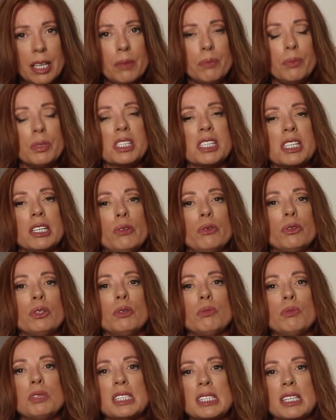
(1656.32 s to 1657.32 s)
Matilda
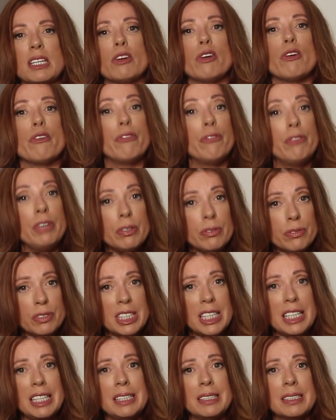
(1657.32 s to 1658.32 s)
was in her
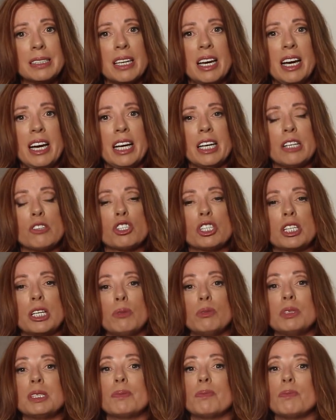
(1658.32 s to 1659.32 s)
50s and
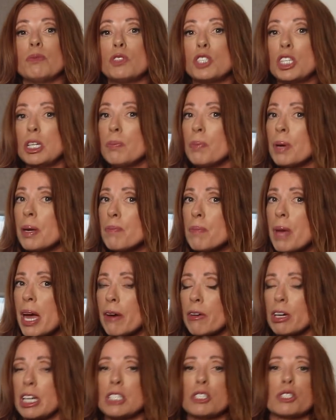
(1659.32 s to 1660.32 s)
she'd been
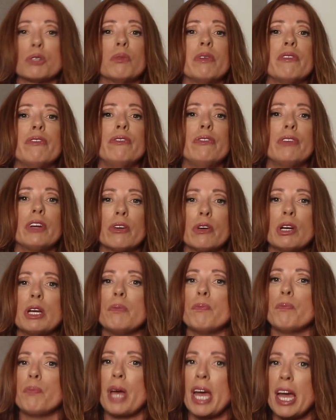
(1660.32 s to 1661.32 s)
married to a very
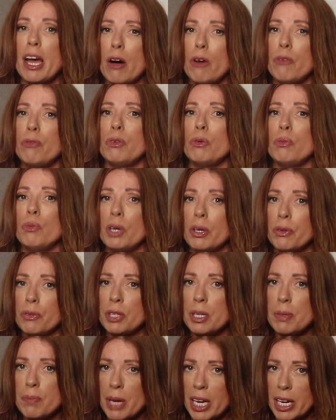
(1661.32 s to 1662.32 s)
powerful,
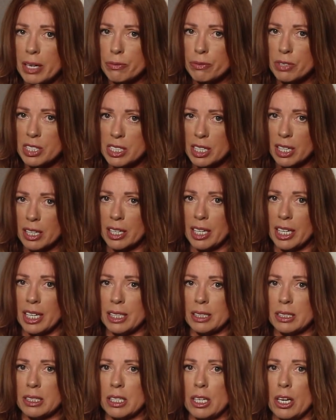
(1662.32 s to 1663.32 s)
wealthy man for
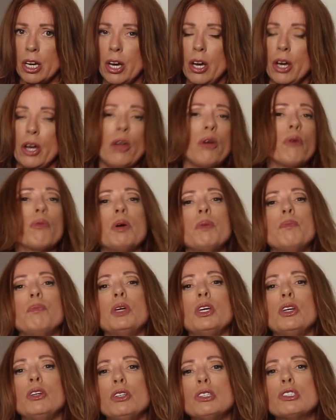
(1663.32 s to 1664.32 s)
decades who
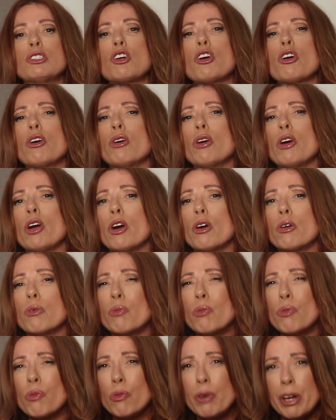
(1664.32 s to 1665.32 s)
abused her
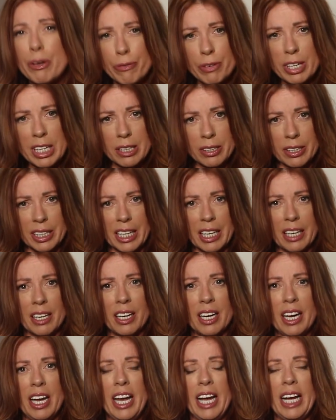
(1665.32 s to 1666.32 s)
horrifically
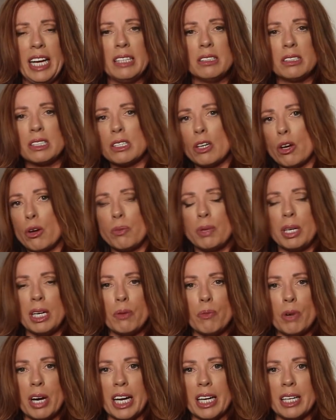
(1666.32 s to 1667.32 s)
in so many
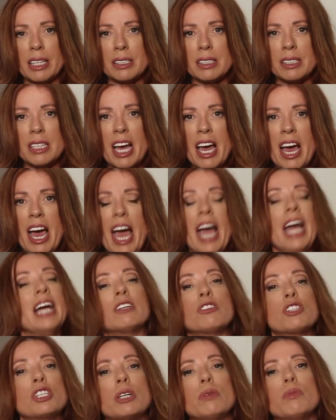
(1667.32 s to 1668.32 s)
ways.
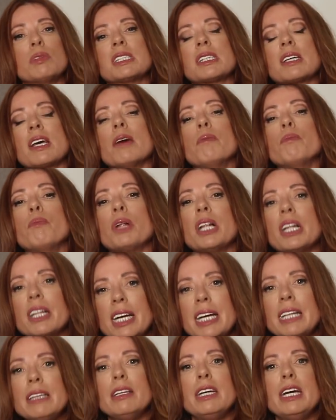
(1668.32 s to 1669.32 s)
And she was
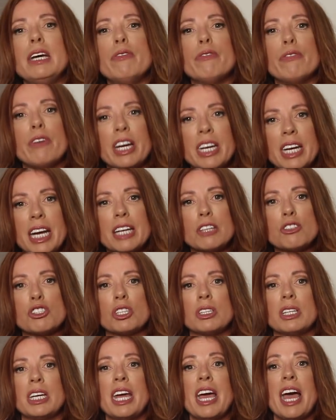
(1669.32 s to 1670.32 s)
completely
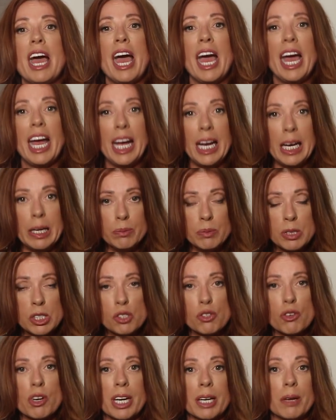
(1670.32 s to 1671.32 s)
financially
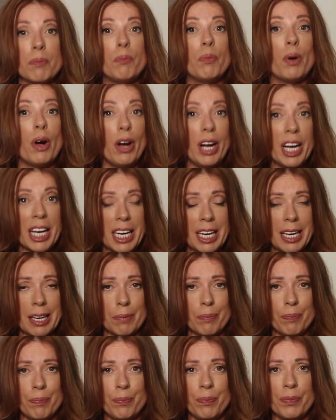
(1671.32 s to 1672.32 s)
hamstrung by
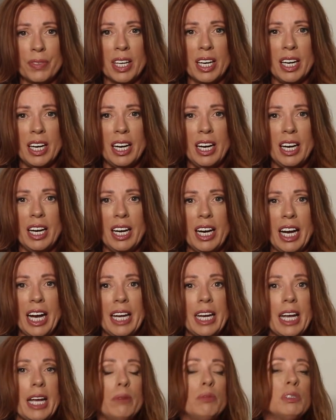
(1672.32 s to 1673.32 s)
him.
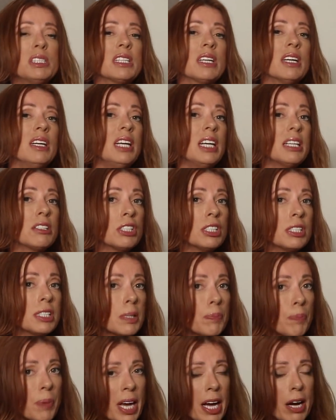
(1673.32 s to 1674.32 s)
And he was connected
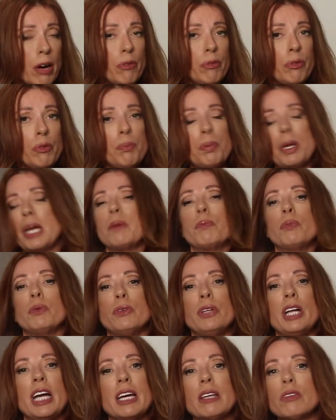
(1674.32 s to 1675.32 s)
to powerful
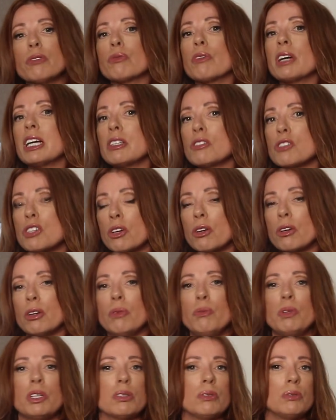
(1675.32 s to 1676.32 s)
people. He threatened her
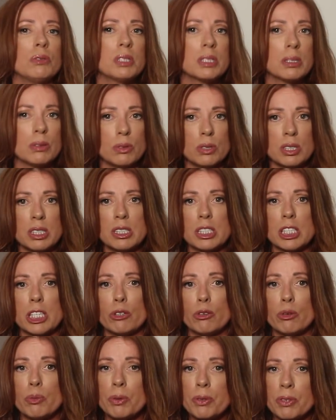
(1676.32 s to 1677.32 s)
with all sorts of
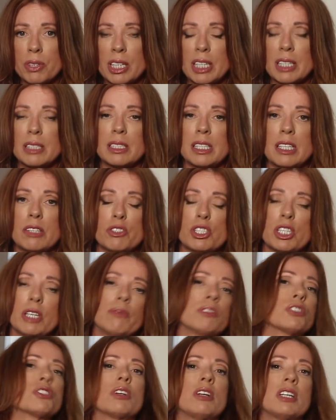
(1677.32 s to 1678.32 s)
terrible things if she
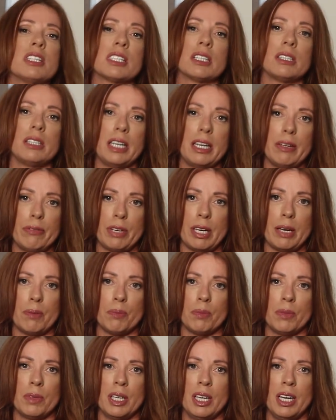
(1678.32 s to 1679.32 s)
ever tried to leave him.